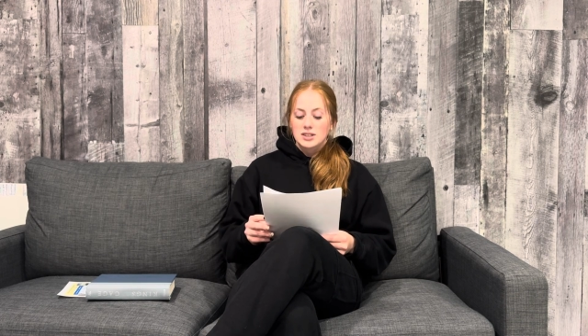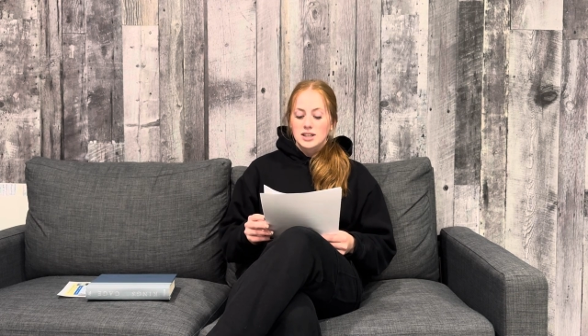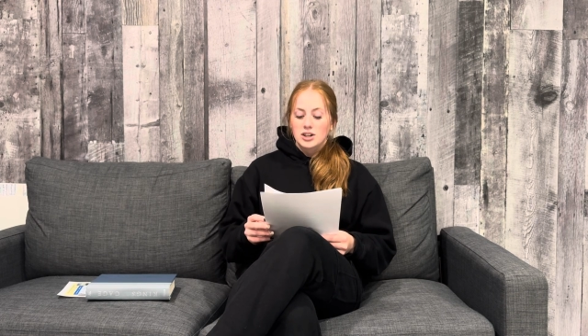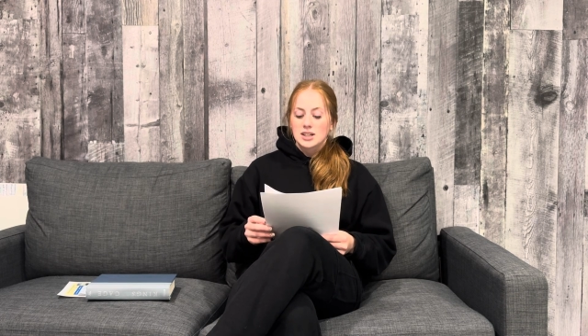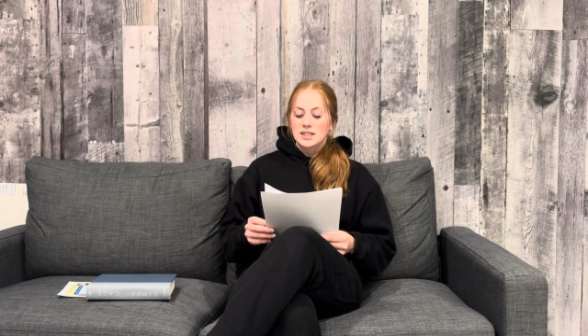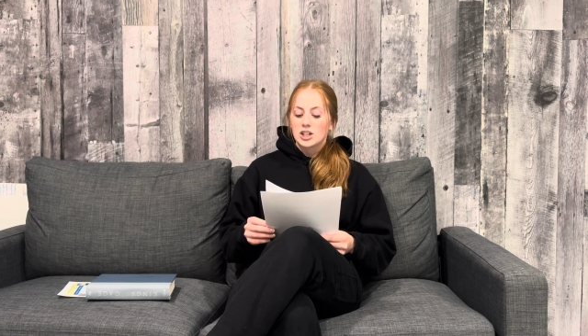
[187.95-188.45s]
that are
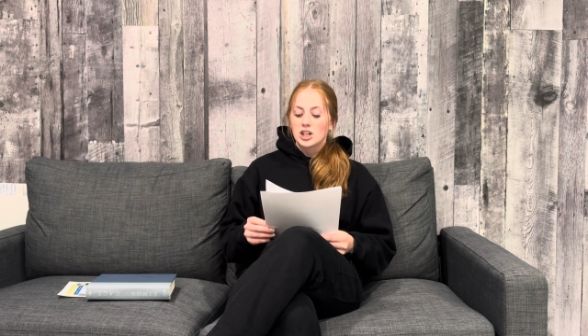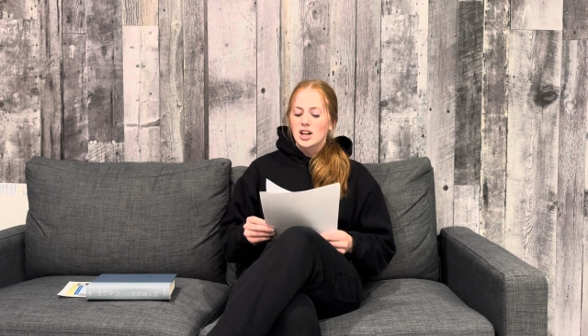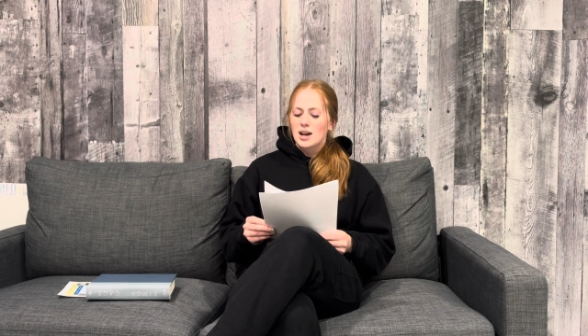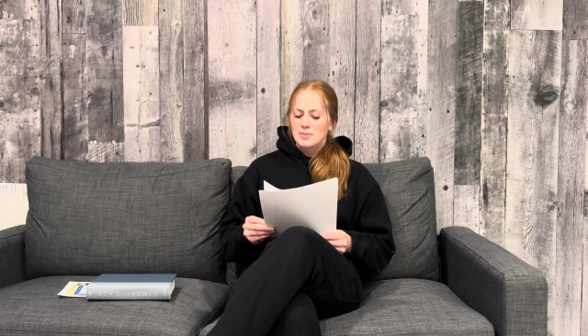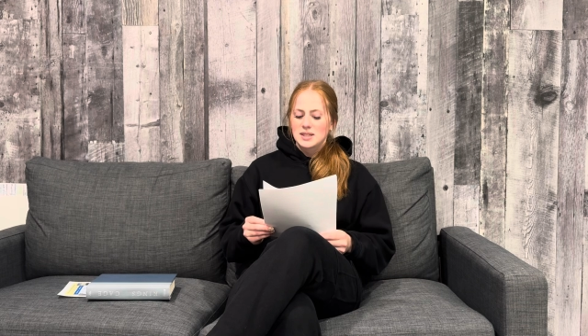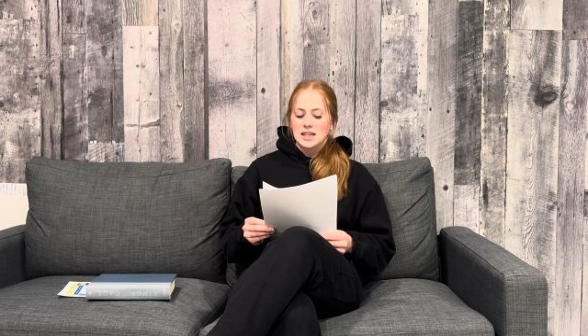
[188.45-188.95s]
considered
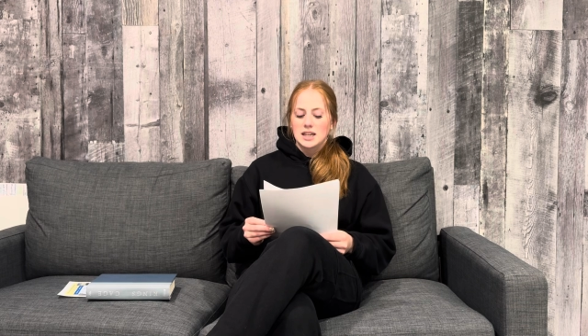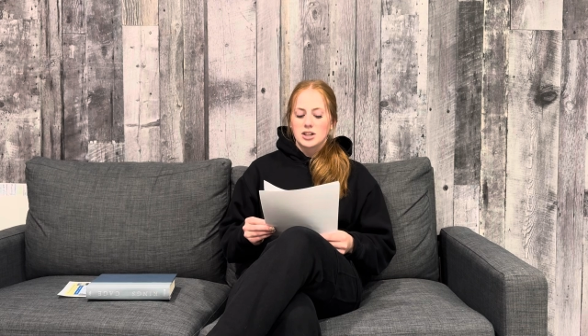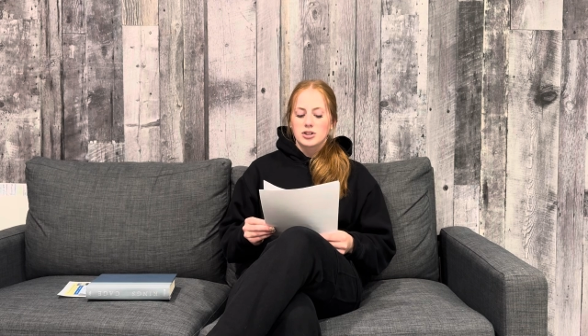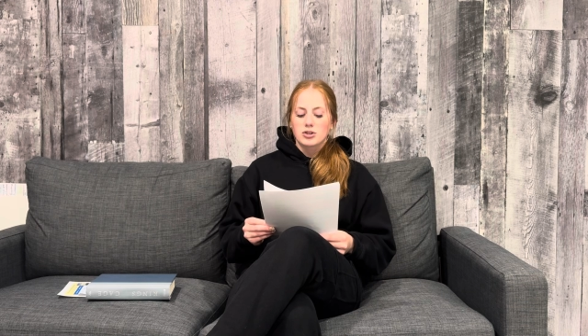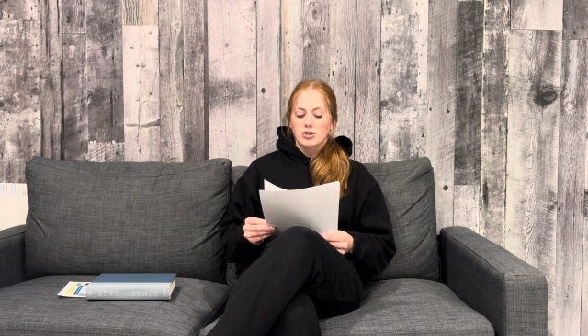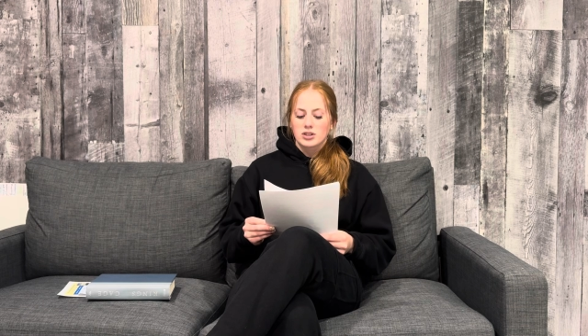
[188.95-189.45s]
obscene
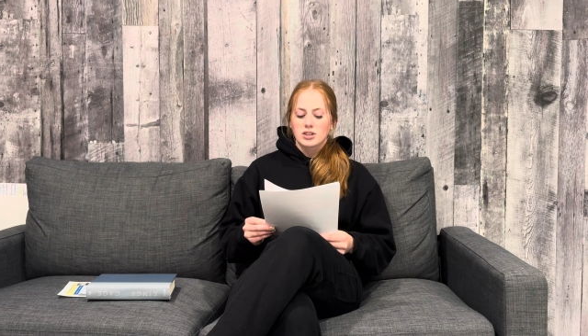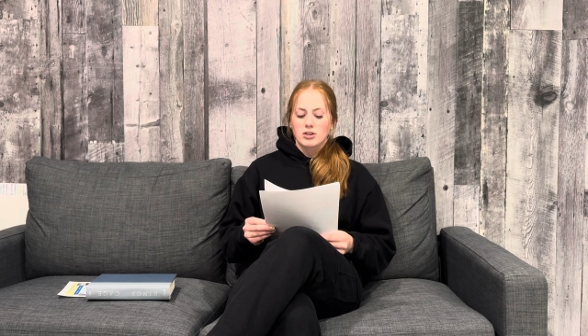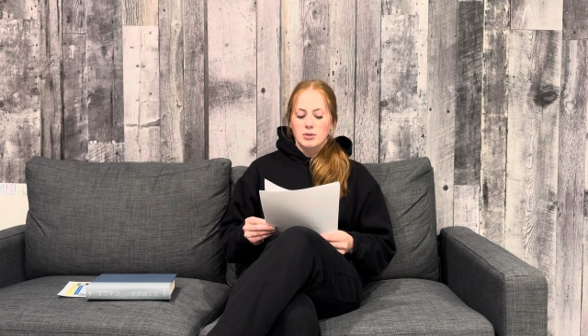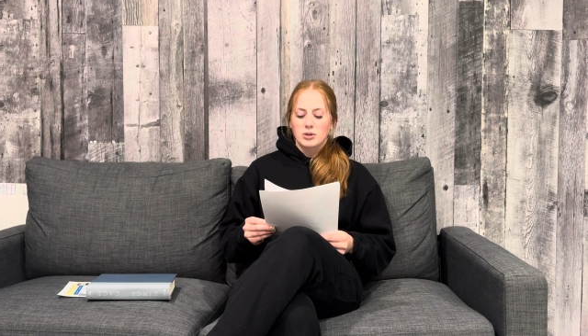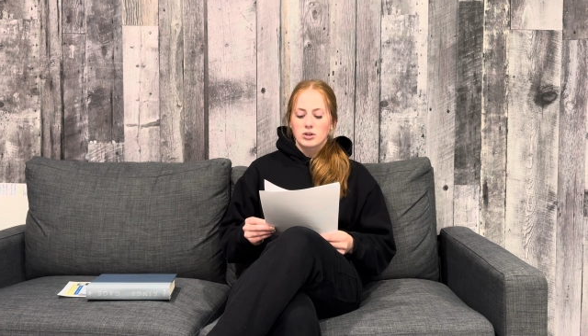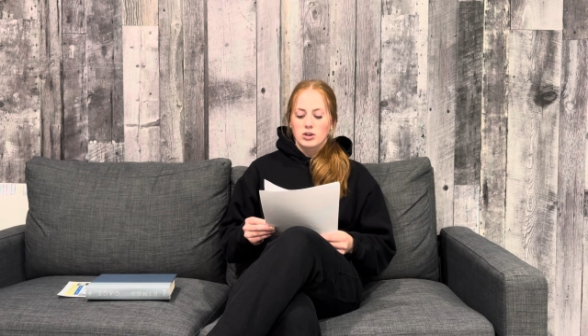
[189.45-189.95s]
under the
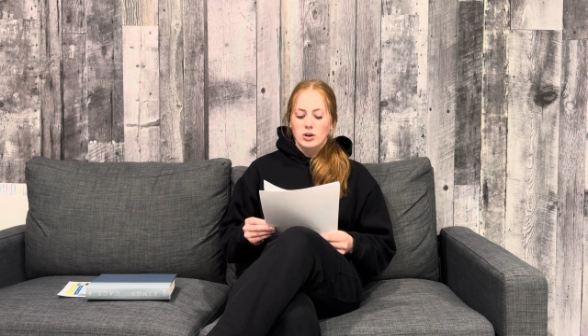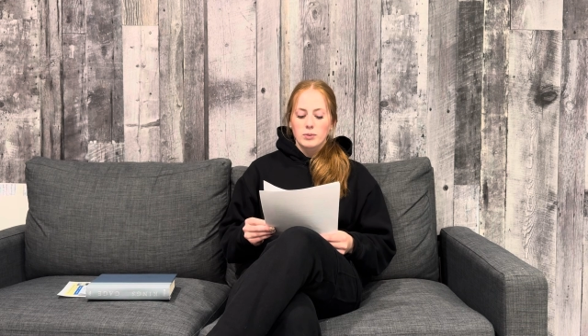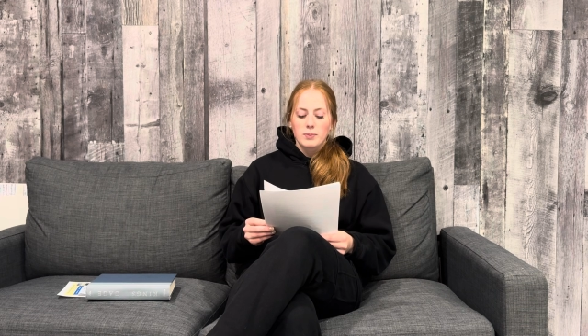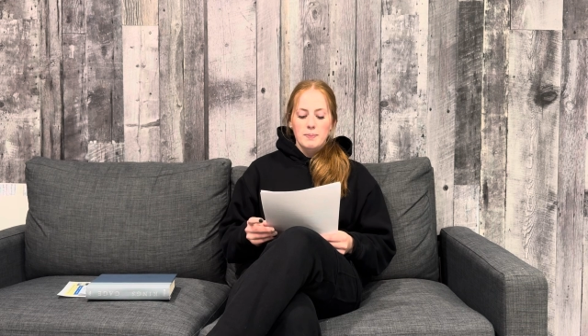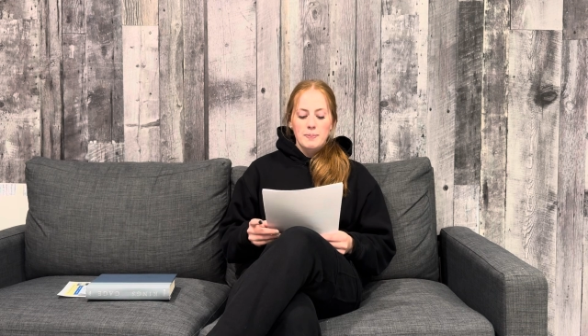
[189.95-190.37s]
Criminal Code.